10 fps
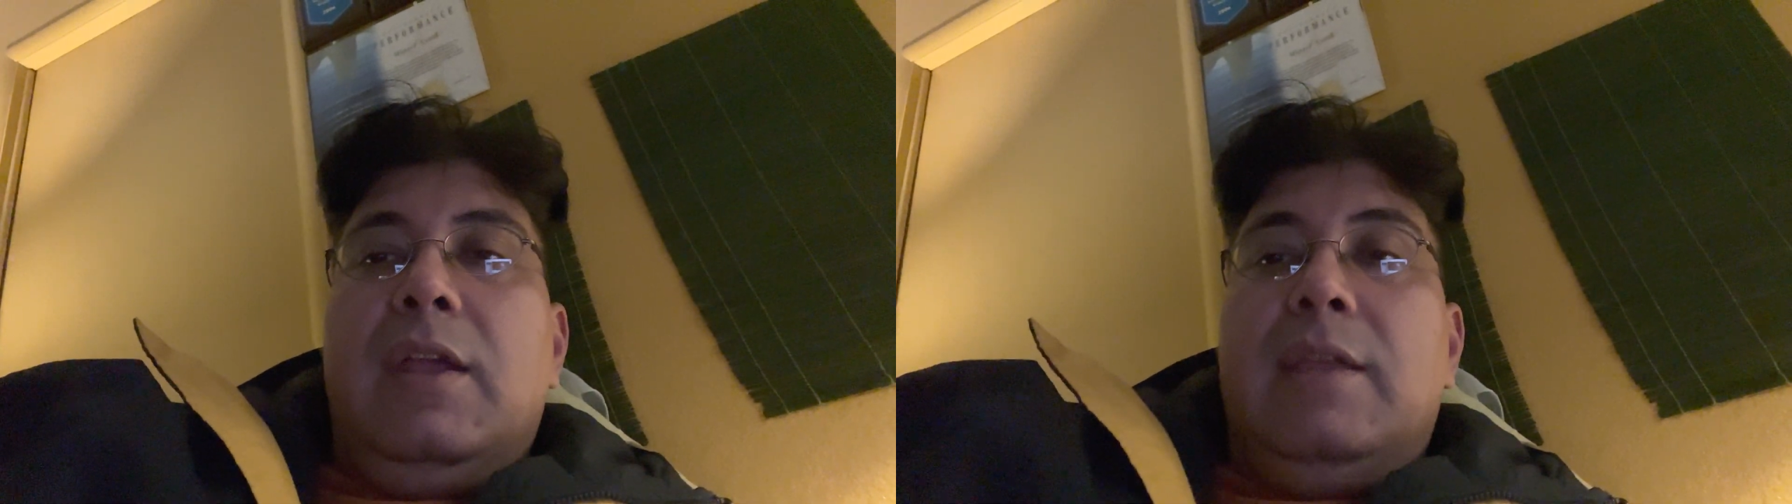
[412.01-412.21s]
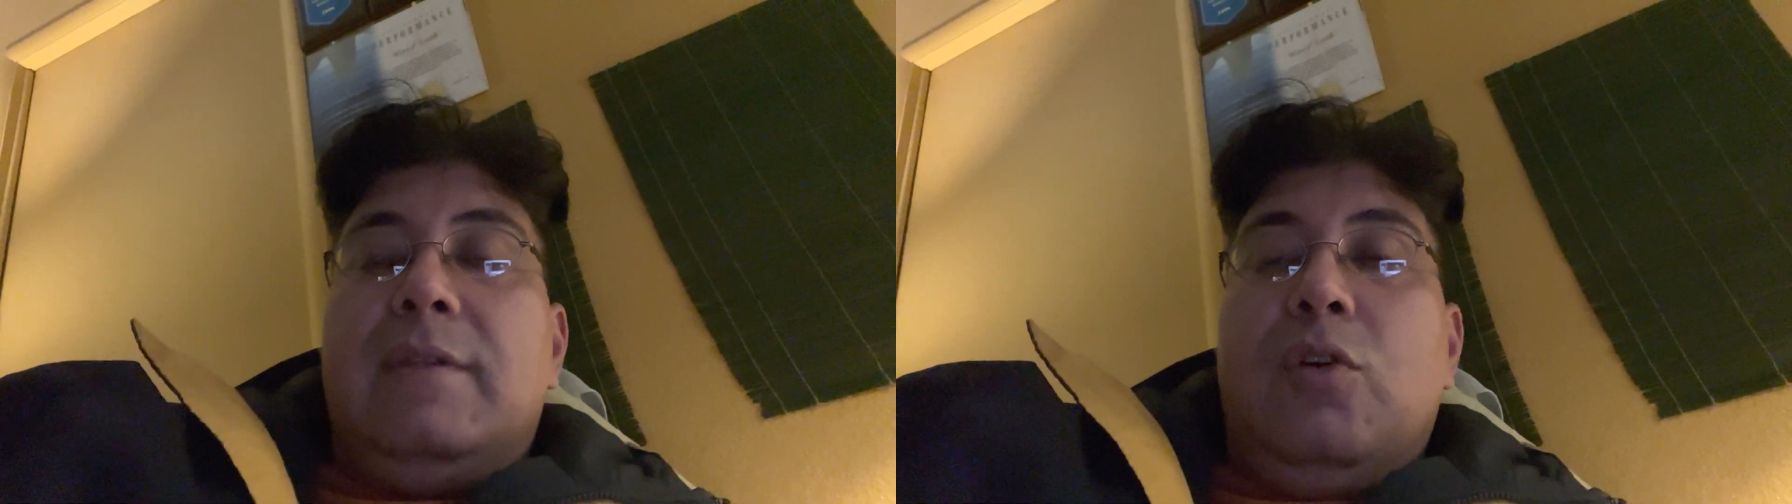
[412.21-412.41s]

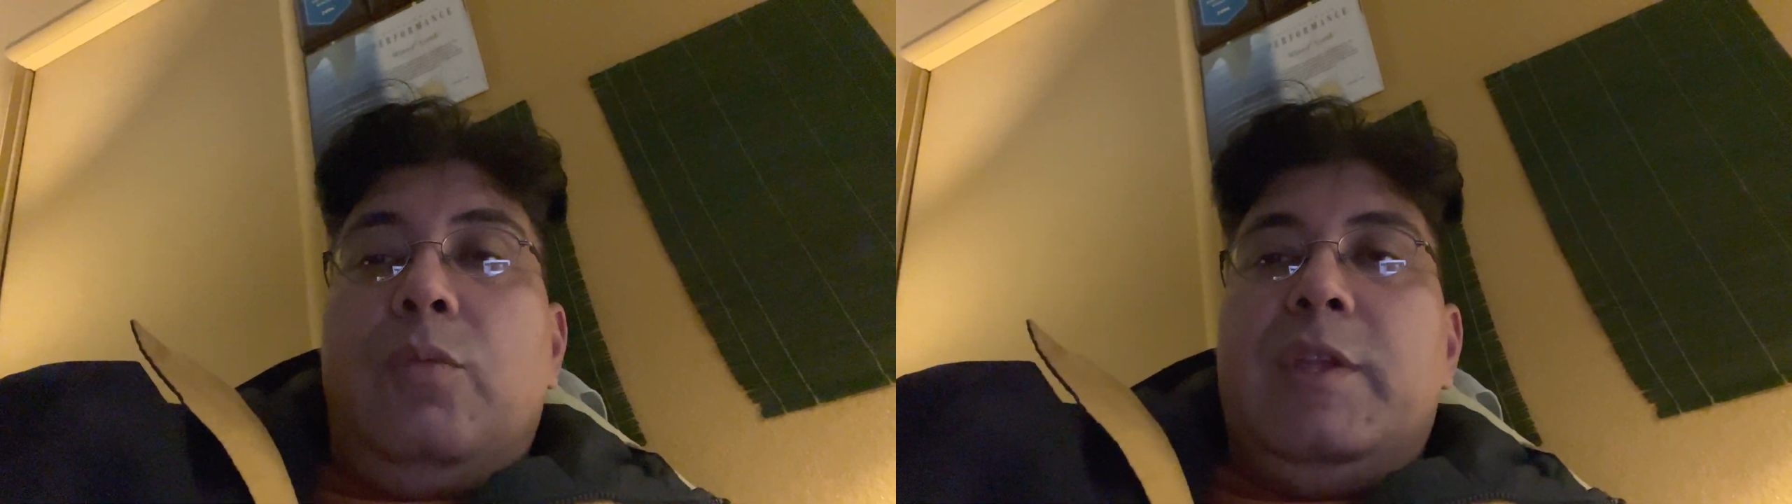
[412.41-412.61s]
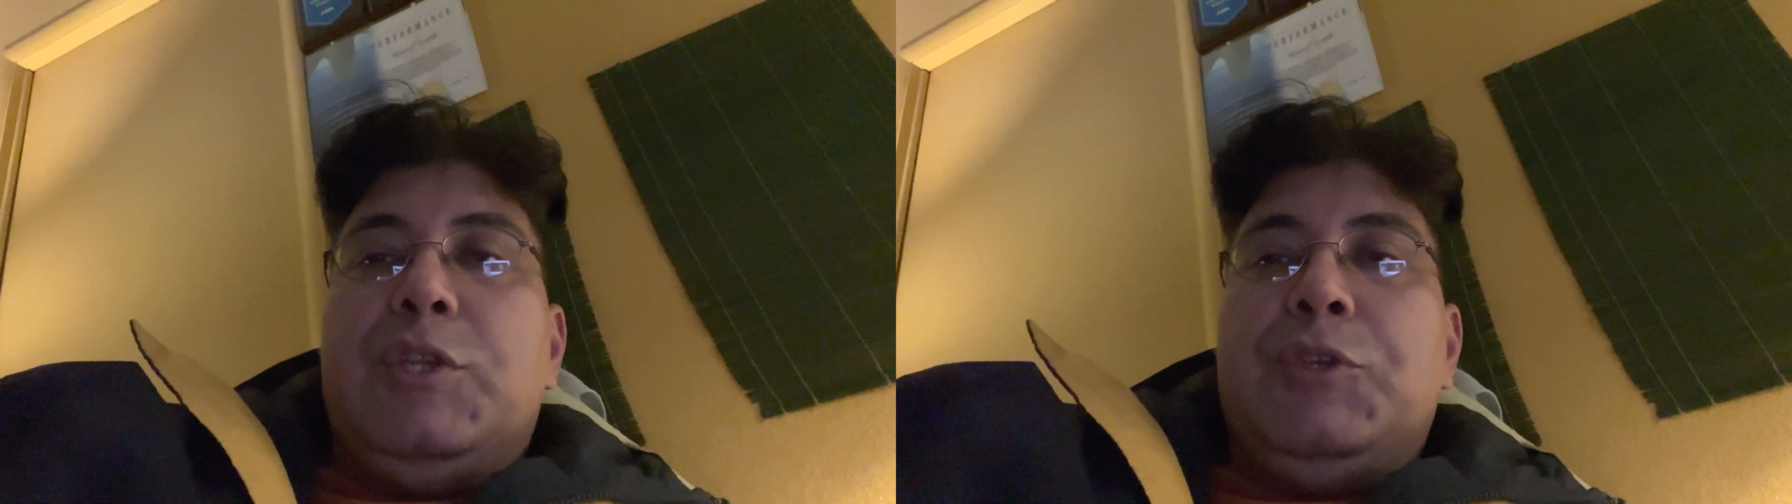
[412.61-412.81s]
It's a
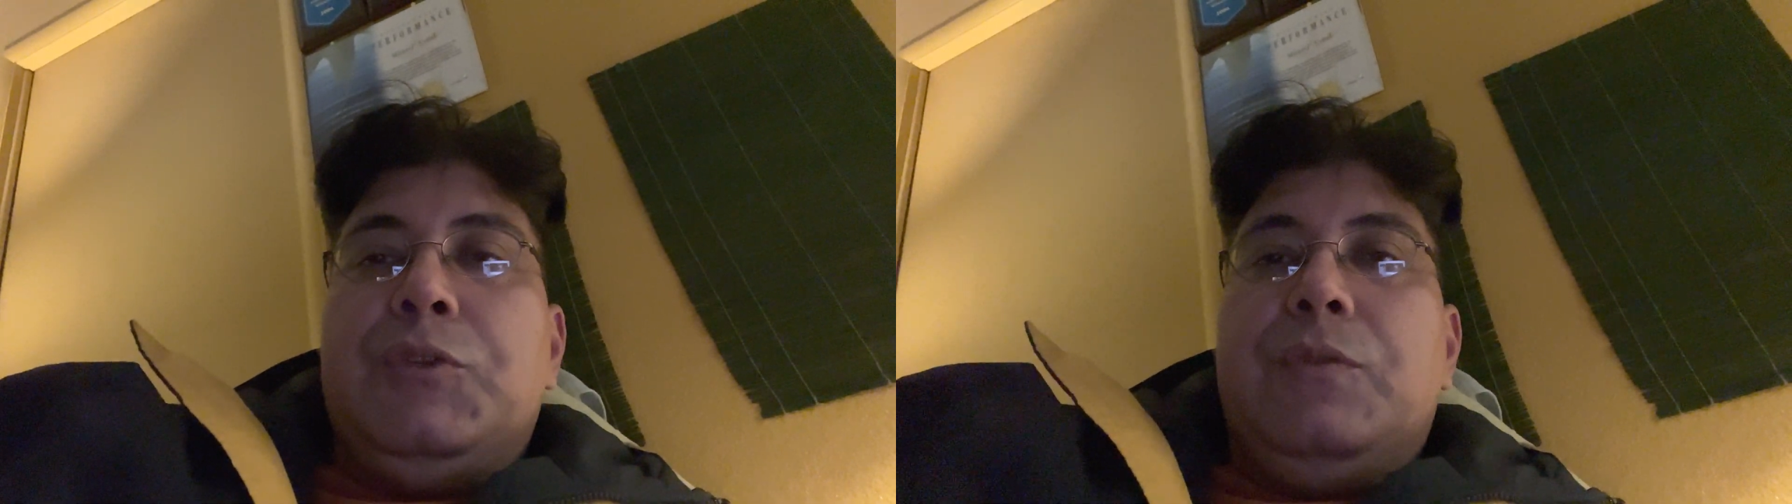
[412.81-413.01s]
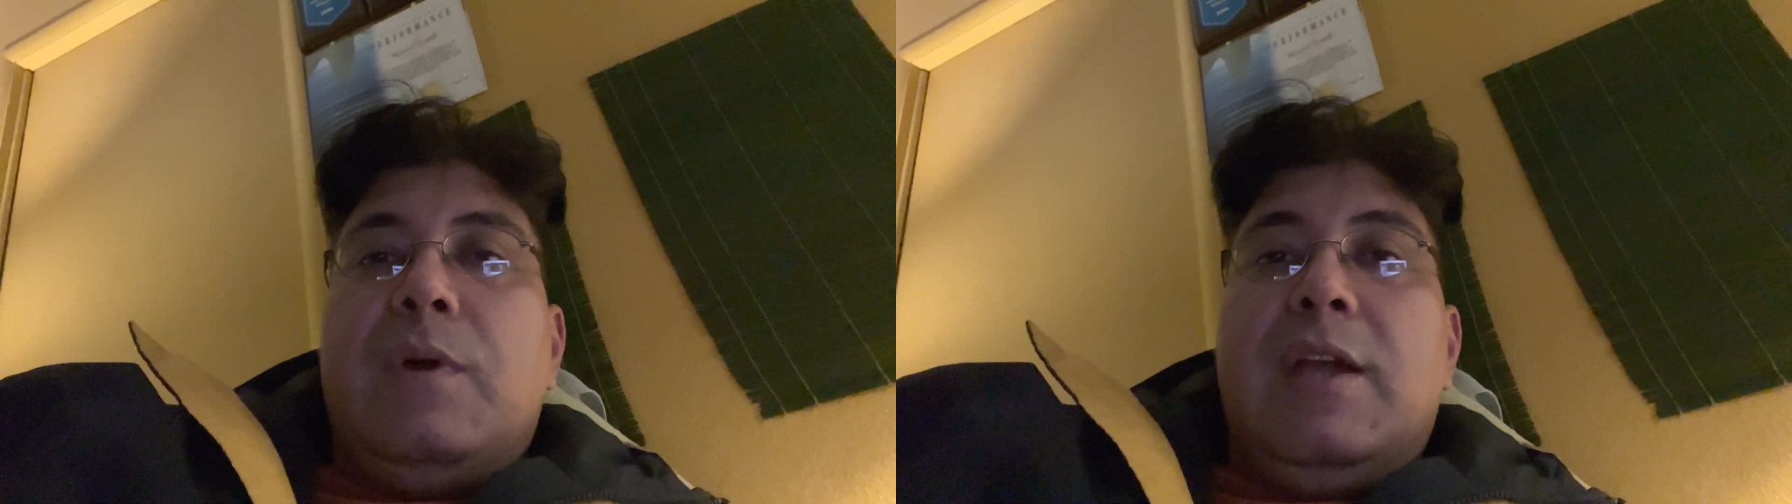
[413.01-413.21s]
OBD2
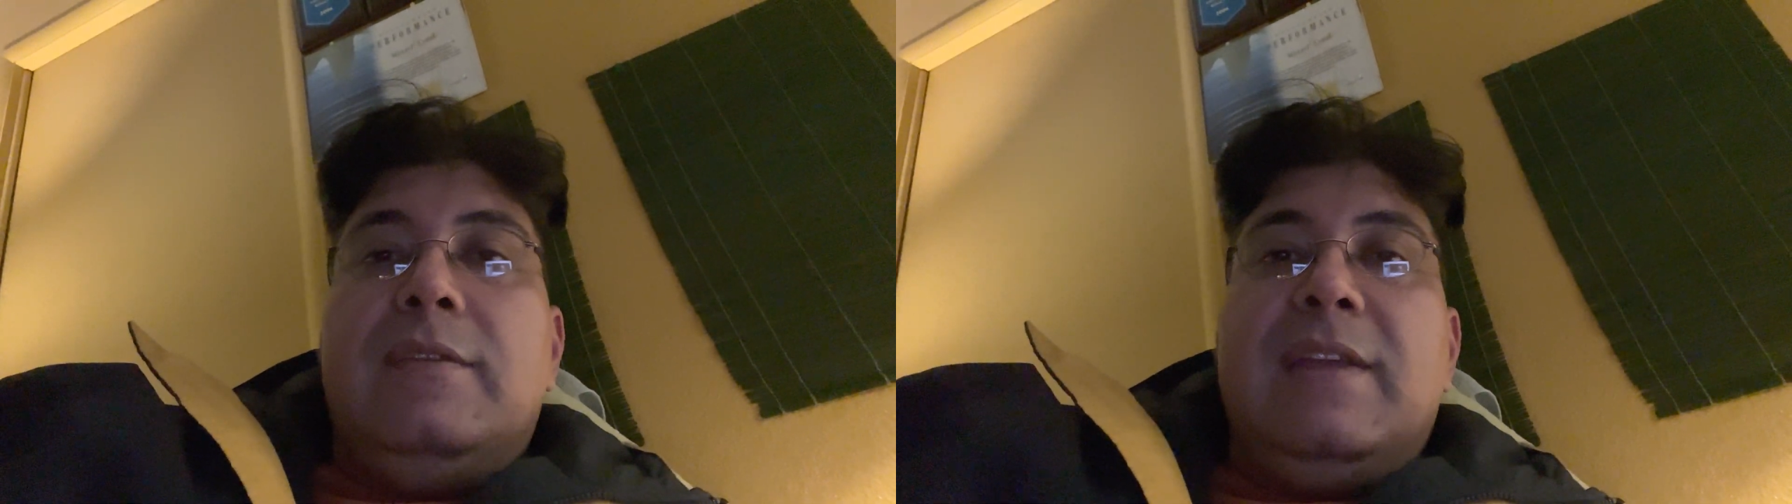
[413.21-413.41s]
device,